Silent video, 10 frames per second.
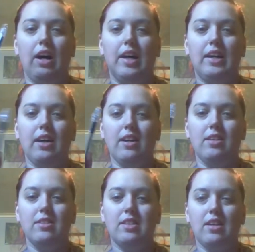
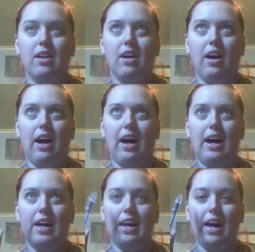because
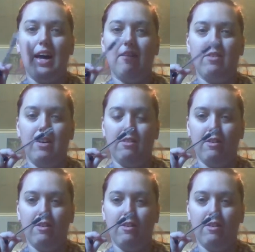I have a,